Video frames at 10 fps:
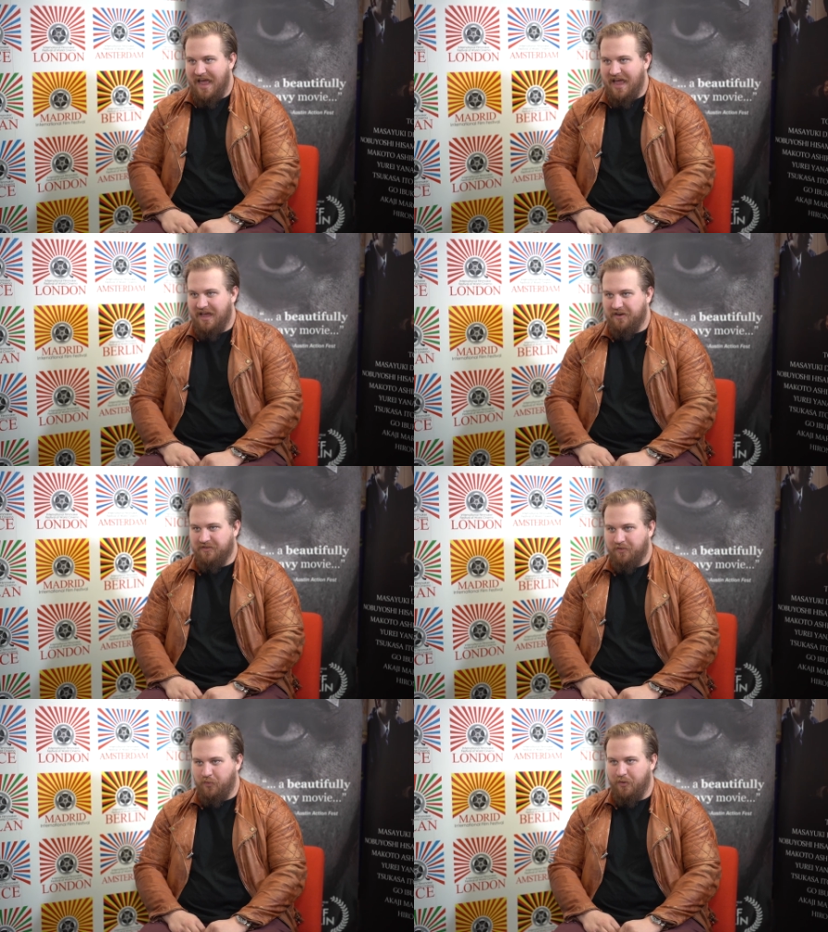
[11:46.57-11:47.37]

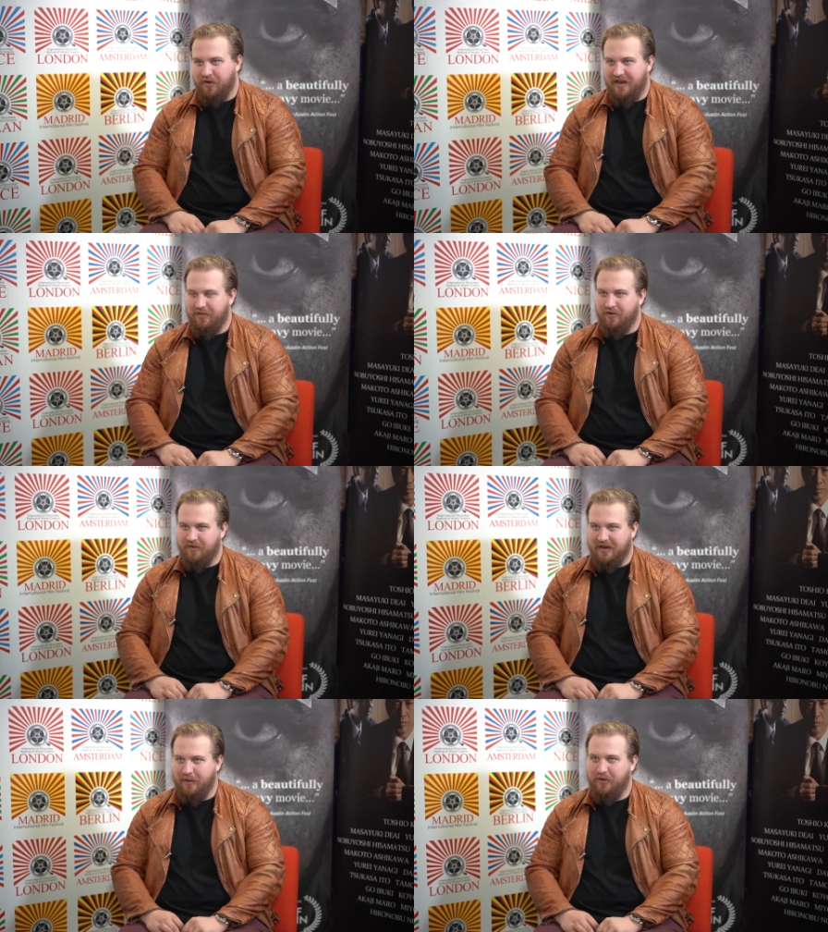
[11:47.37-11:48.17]
And we were
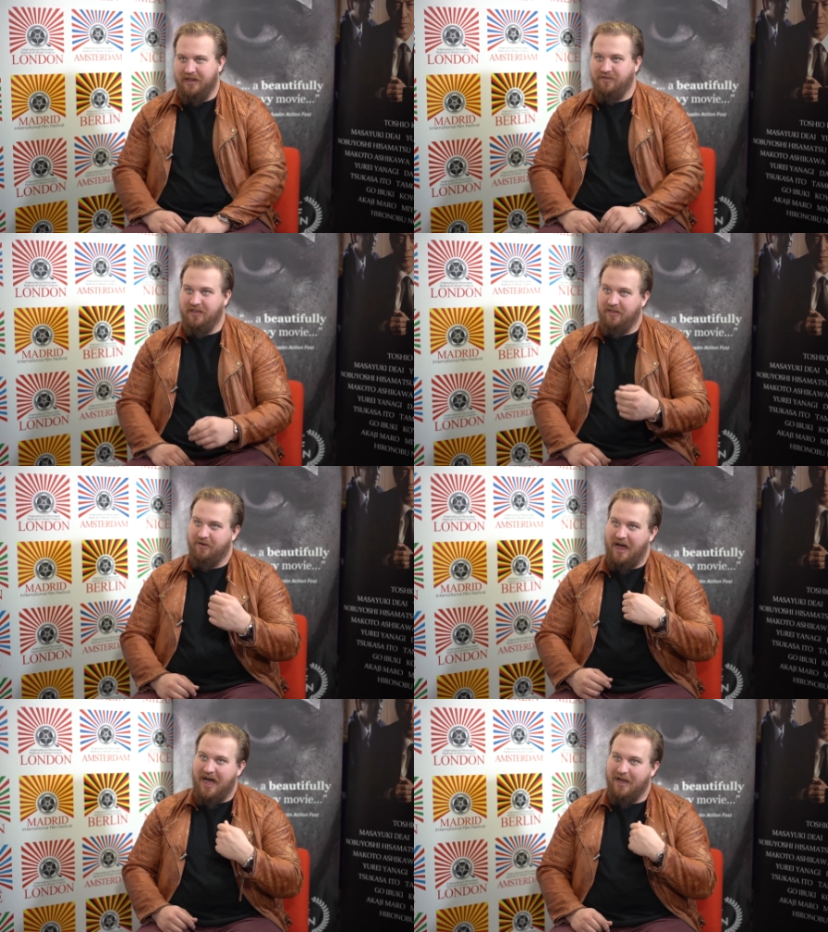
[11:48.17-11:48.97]
either
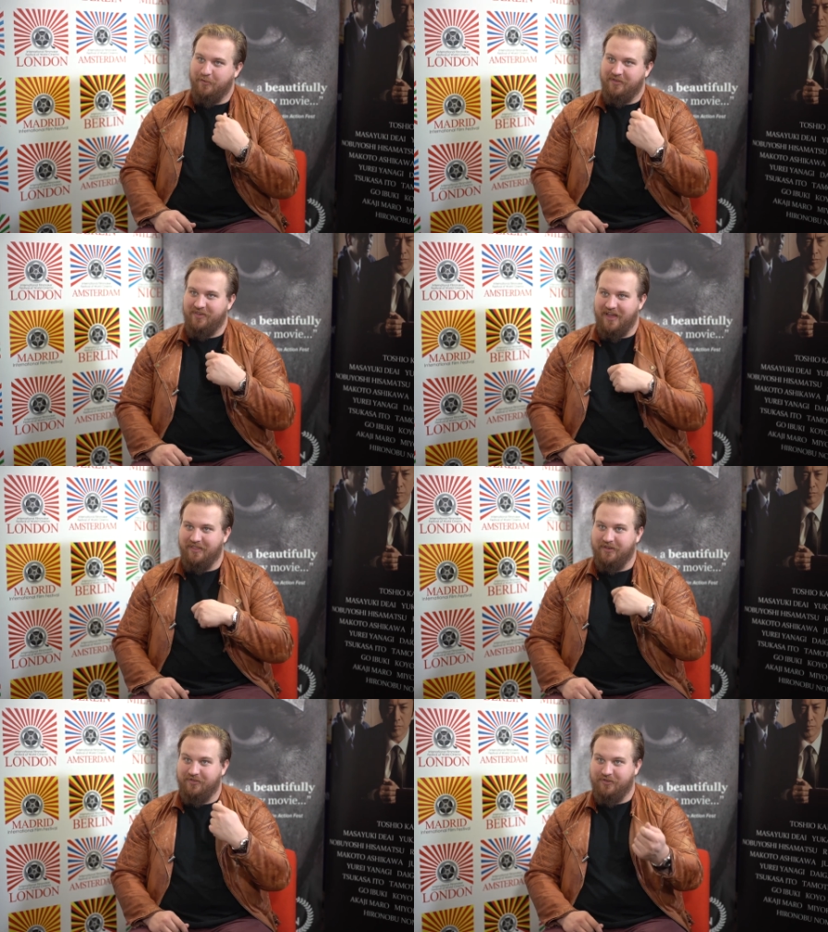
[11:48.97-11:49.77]
I would
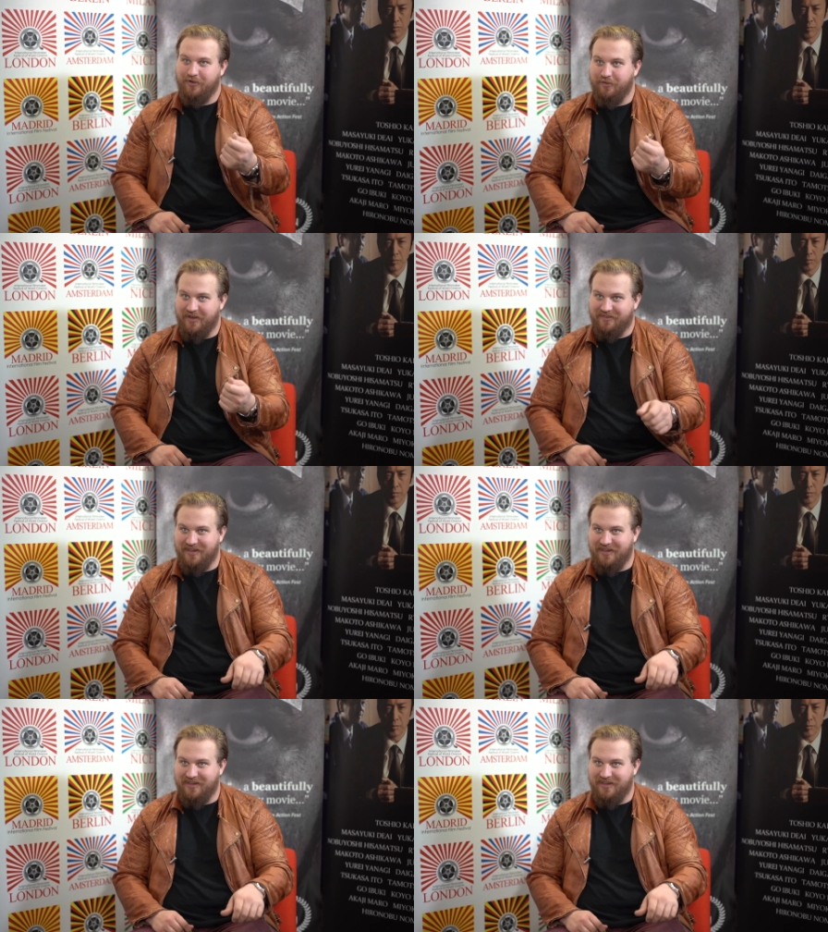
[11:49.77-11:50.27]
say let's do this,